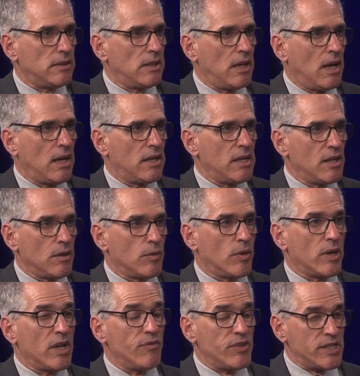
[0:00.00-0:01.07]
uh, or
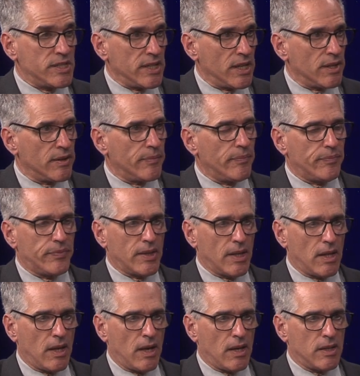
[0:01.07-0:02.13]
if it's needed.
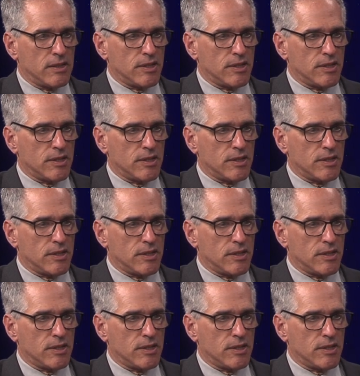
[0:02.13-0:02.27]
Uh,